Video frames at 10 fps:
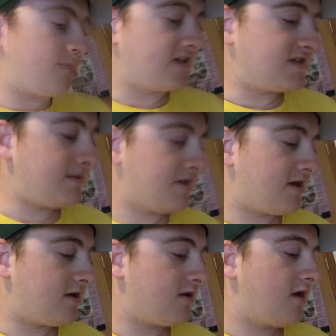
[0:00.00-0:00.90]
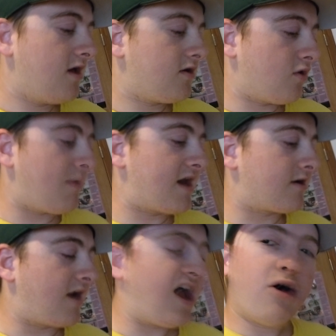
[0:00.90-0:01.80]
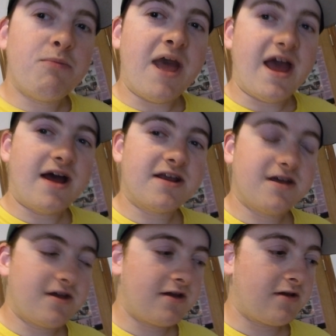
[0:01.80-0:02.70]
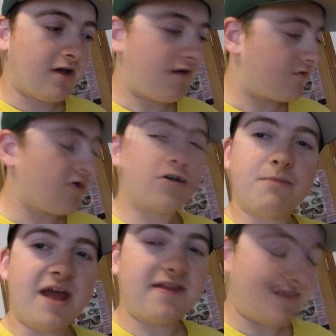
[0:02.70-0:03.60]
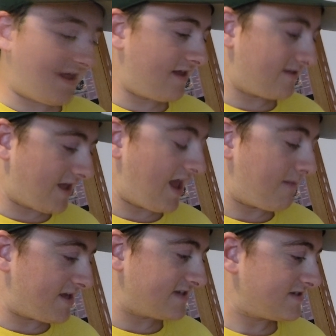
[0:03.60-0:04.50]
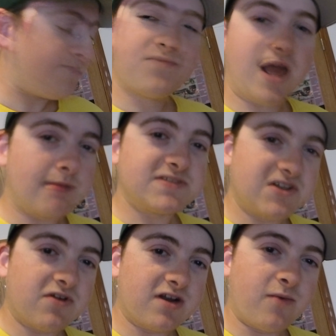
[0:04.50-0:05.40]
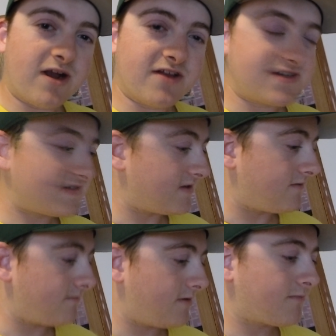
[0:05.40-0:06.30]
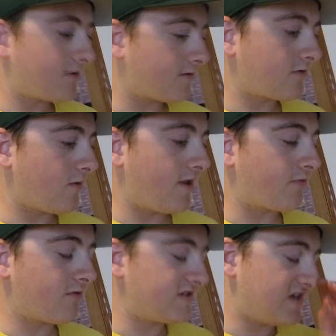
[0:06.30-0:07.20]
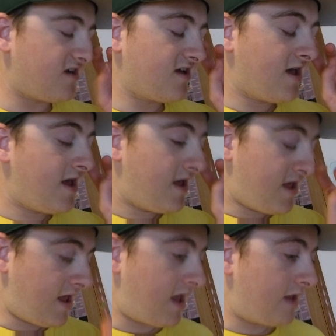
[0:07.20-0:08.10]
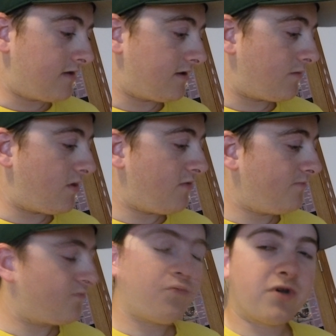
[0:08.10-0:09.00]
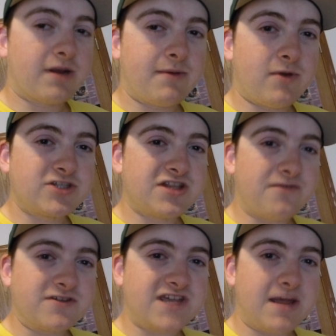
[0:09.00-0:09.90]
my team no matter how bad, how good or bad the game is. I'm still gonna wear this. So I'm gonna go ahead and throw this on, and well, we're gonna be watching the first